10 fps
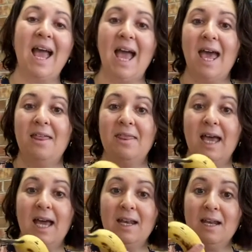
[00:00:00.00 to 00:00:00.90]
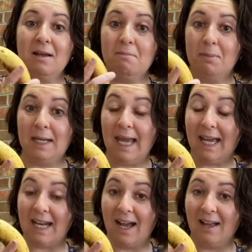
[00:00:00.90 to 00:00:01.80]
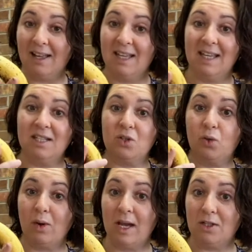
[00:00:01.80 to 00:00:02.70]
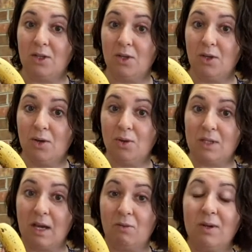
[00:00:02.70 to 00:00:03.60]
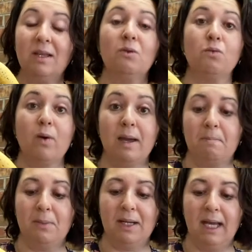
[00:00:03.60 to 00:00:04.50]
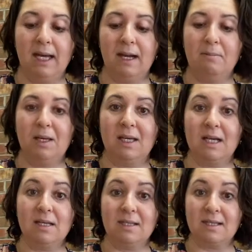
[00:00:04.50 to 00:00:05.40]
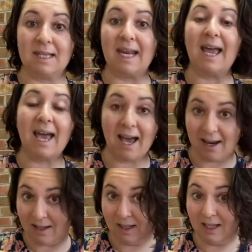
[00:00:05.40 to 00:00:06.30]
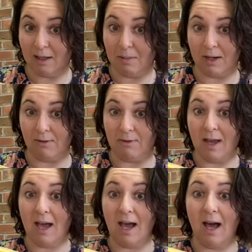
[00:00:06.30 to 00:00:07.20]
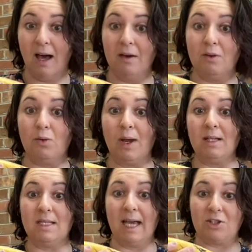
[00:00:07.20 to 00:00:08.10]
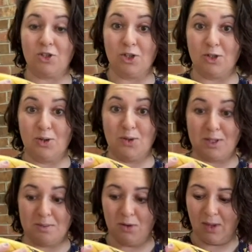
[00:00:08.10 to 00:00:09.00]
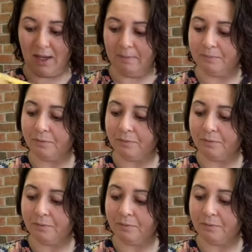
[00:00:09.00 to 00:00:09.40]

And then banana. It's great to use a really ripe banana because it's going to add a little bit of great texture to the smoothie.